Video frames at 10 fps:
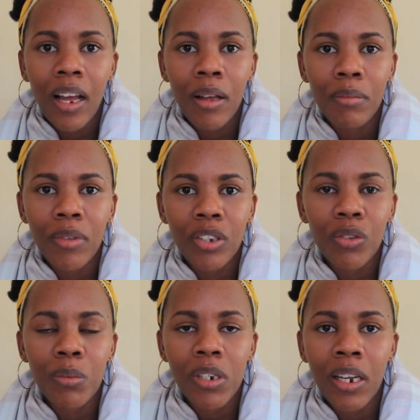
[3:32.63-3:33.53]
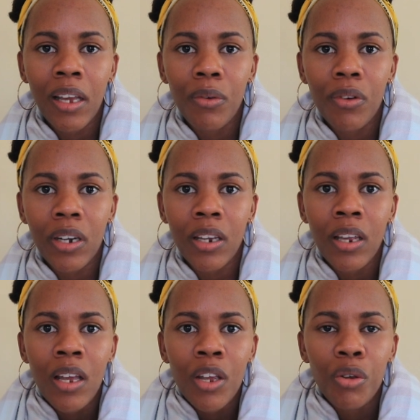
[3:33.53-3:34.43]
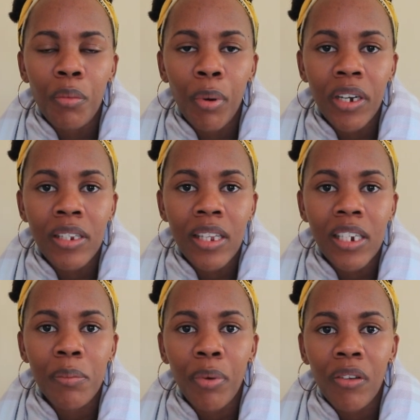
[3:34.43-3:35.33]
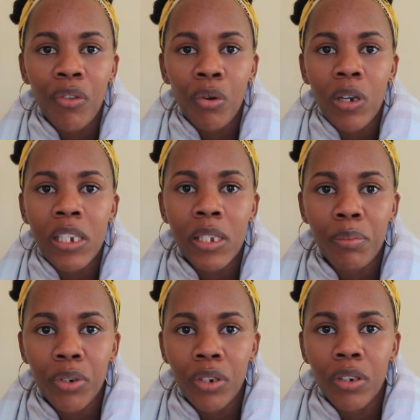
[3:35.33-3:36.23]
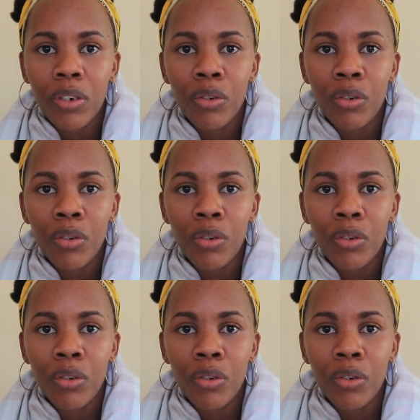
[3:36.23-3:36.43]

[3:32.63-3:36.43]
the scripture, your body is the temple of the Holy Spirit.